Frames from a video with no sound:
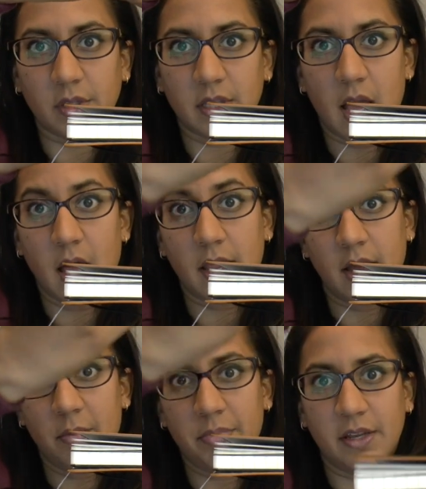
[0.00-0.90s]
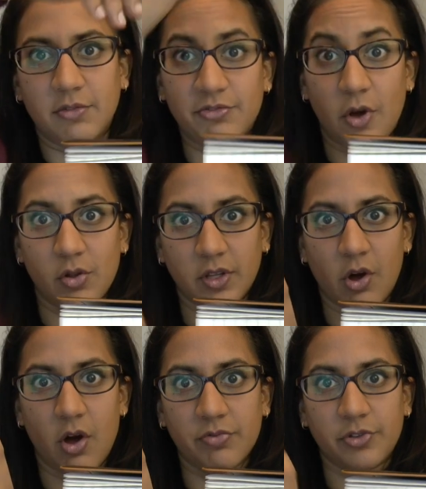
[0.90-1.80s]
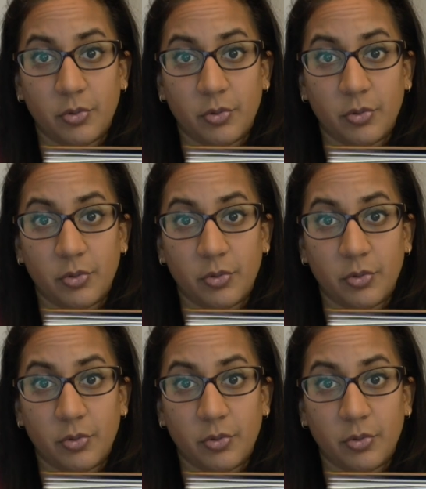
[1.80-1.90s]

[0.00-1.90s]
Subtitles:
really high up and falling off